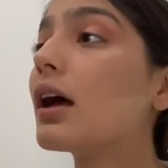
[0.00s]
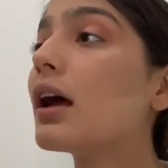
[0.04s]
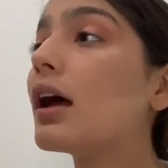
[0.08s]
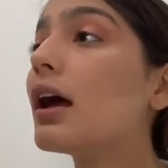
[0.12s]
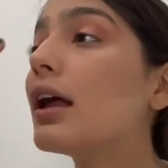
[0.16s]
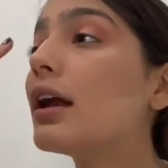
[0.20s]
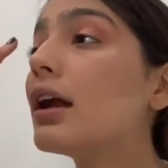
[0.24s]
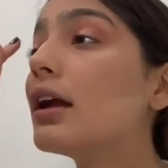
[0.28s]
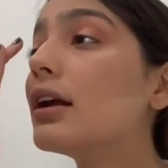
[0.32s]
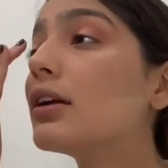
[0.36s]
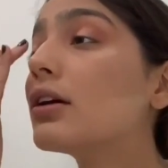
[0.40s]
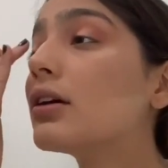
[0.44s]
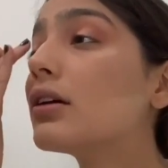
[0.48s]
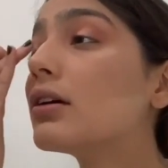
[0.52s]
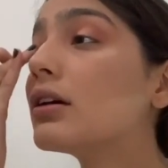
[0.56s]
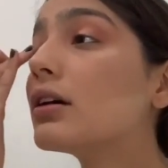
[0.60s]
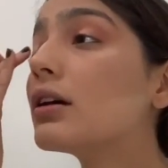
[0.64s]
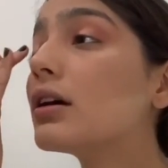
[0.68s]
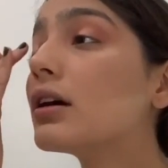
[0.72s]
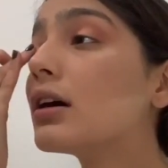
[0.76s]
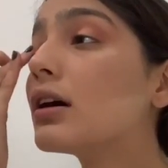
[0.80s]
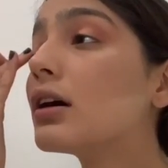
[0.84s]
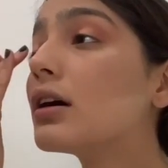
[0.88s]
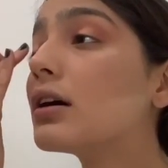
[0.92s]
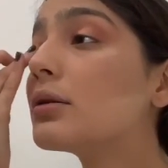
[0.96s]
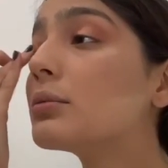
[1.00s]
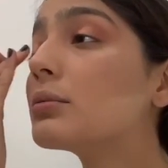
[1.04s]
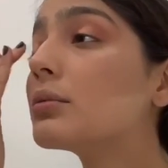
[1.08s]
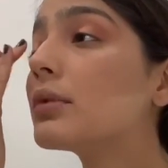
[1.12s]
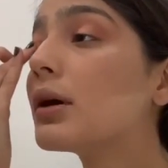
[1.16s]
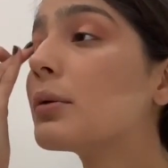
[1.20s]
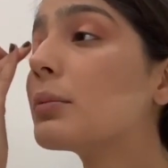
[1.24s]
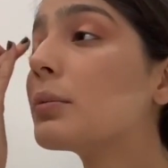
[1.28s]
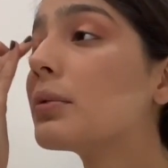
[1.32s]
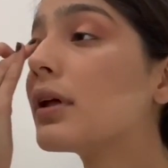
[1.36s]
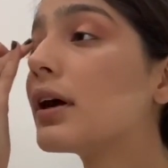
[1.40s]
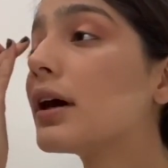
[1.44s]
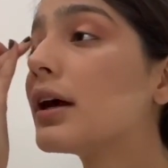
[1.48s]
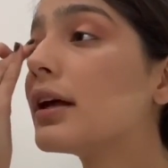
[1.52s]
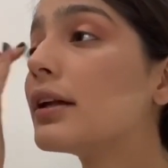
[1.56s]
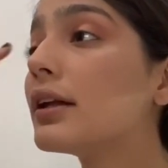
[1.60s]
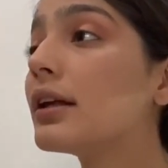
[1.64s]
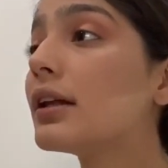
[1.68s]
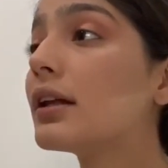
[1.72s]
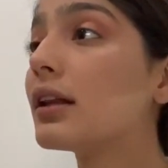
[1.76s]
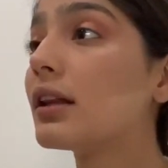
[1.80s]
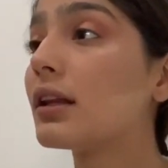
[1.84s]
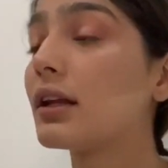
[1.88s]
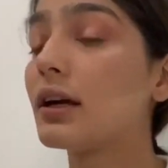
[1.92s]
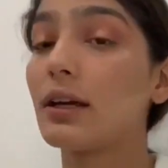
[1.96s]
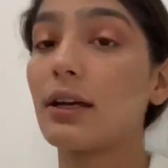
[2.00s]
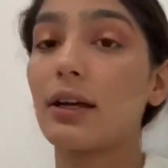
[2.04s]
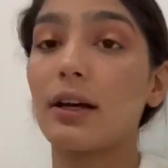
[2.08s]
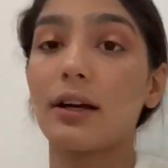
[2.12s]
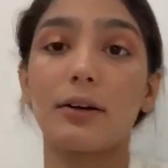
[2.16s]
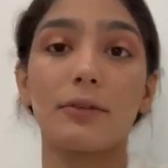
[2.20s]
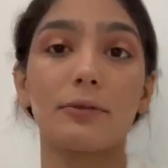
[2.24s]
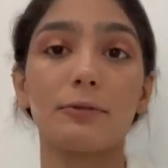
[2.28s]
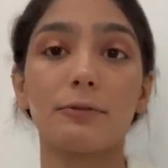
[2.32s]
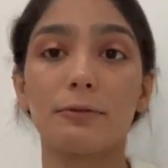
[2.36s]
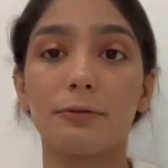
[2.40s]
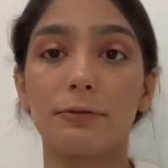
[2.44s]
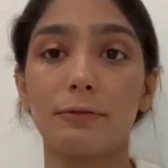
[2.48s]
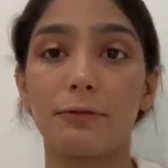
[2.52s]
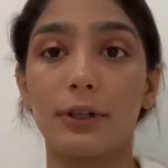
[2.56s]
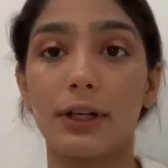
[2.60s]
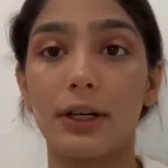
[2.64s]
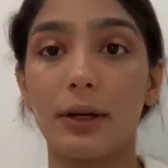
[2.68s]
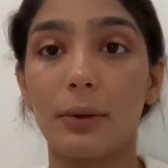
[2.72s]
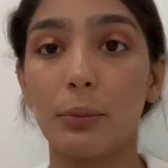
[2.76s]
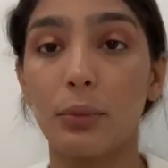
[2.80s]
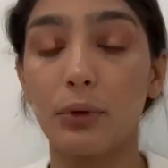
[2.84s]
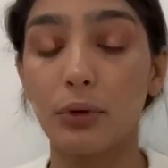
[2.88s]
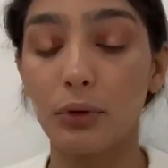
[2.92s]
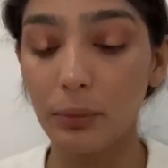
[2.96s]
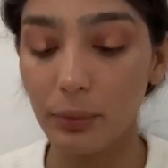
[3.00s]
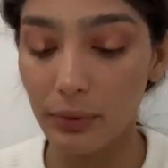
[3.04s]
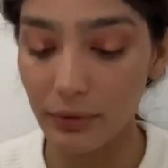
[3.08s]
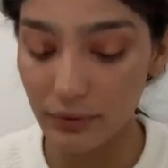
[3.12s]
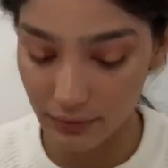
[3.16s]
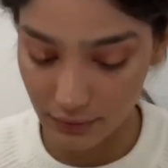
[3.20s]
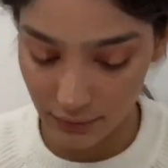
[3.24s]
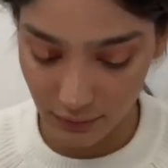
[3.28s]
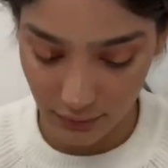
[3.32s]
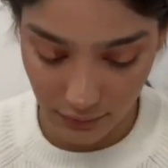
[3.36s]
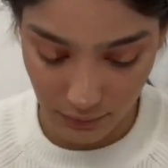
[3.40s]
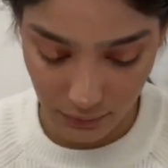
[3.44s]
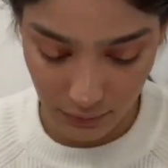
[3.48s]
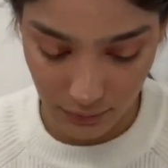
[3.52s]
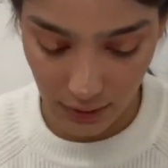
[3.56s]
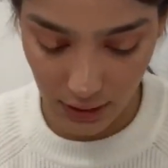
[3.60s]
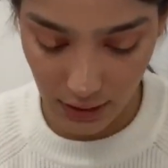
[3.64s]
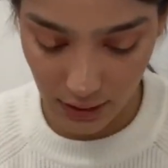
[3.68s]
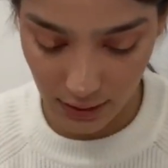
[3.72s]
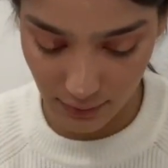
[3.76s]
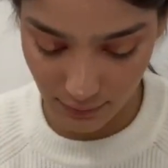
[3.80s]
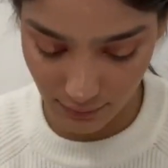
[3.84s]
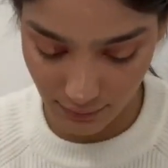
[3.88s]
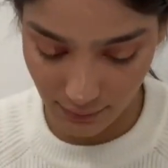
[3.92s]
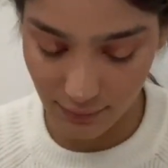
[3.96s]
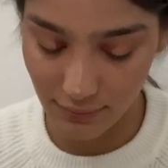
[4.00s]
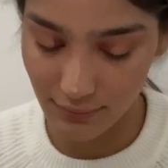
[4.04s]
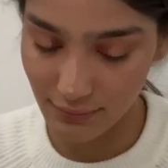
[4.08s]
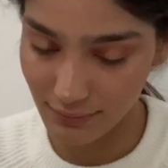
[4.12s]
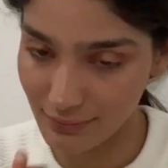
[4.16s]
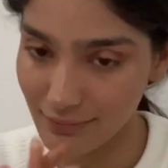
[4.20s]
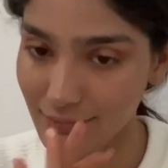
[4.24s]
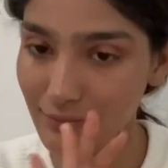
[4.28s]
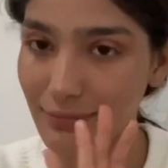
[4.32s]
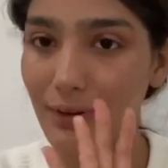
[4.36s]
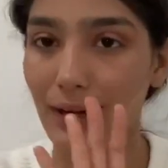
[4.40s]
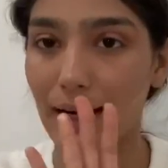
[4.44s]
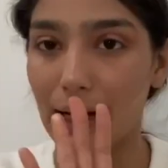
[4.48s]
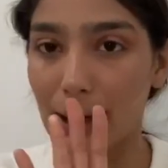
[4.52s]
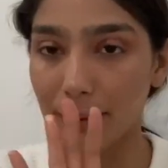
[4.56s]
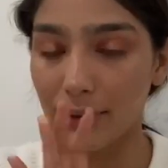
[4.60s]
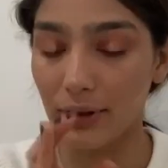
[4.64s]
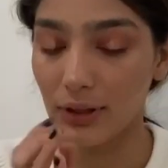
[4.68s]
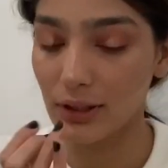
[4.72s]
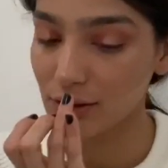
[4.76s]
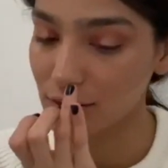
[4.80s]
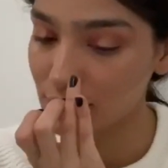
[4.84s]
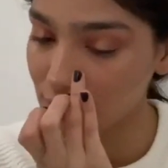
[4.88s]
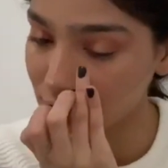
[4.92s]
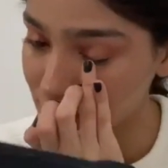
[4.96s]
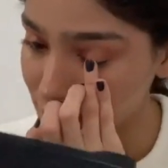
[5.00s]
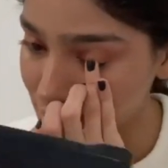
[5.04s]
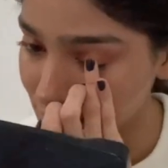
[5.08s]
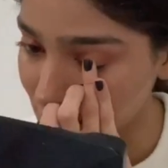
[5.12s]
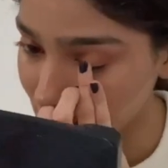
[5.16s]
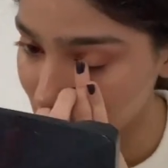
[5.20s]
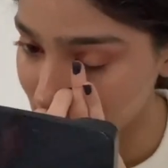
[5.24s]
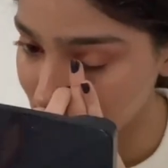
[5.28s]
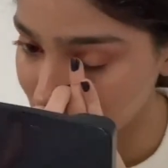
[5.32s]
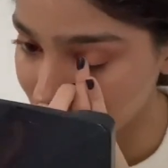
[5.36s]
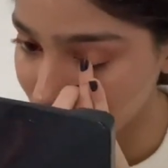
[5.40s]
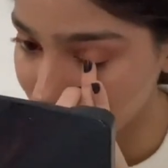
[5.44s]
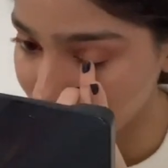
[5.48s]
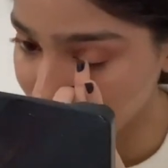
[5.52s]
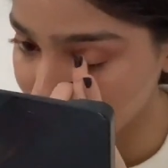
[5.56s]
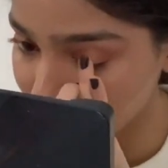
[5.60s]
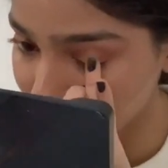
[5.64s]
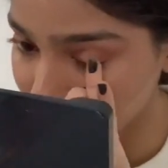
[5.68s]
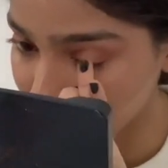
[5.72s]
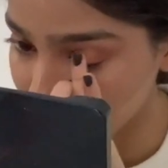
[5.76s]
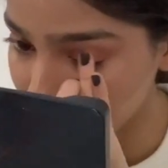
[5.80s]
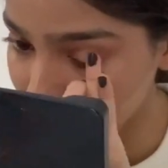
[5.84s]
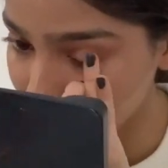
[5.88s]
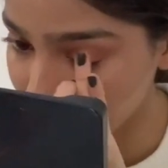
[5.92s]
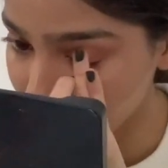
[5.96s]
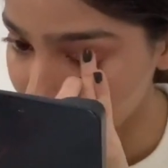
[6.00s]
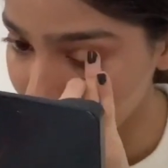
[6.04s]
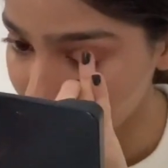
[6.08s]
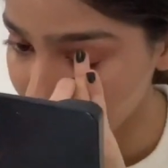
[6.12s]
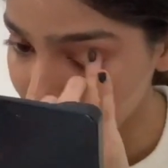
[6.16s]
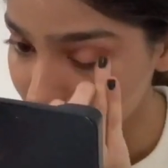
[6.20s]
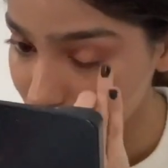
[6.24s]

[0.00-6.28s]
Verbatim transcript: And I know I'm applying it like a freaking poop, but I'm going to fix it, don't worry.